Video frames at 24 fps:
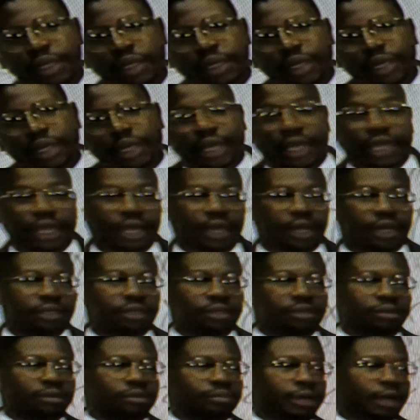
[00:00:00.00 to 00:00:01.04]
He
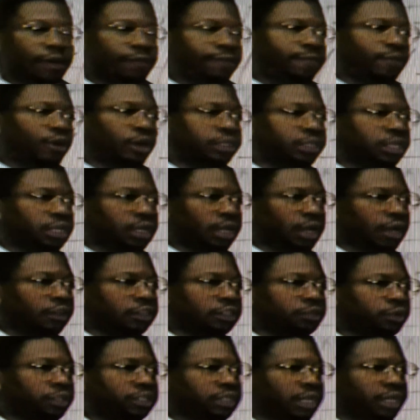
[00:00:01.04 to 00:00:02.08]
and about 14 others
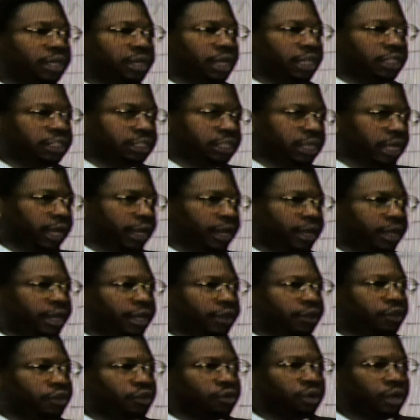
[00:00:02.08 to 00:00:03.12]
was initiated
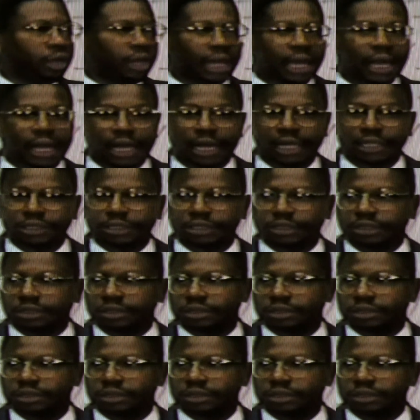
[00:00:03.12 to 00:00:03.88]
into a lodge